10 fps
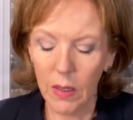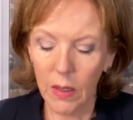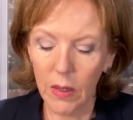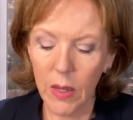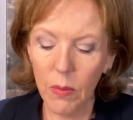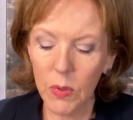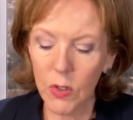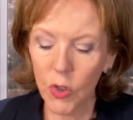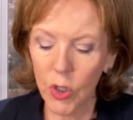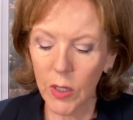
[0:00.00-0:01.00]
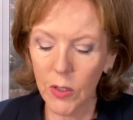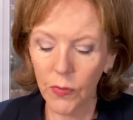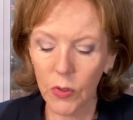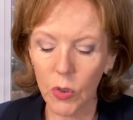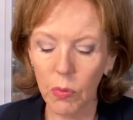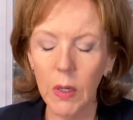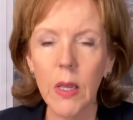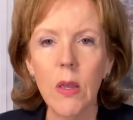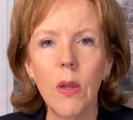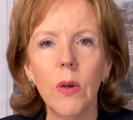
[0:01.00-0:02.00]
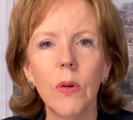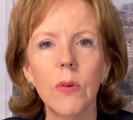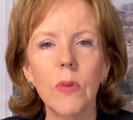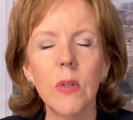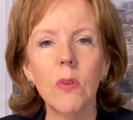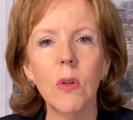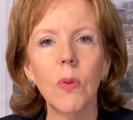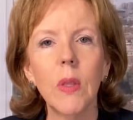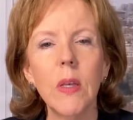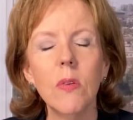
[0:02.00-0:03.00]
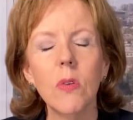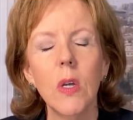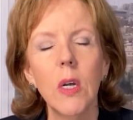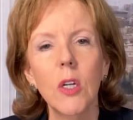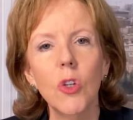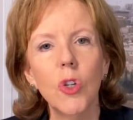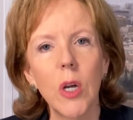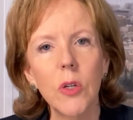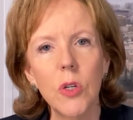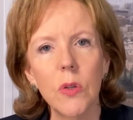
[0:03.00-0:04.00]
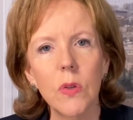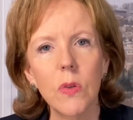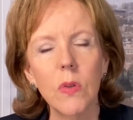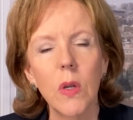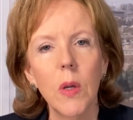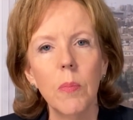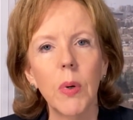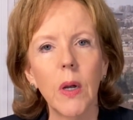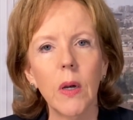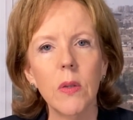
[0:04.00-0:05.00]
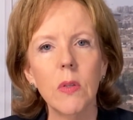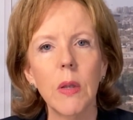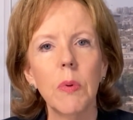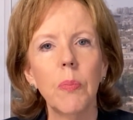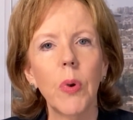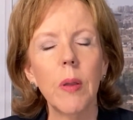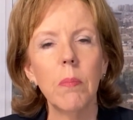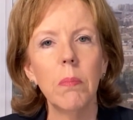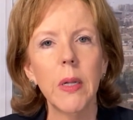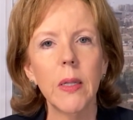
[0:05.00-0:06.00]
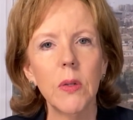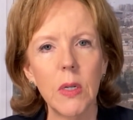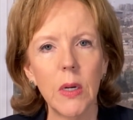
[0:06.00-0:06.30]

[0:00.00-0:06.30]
He was a judge for 20 years. And so these judges, because they would bring military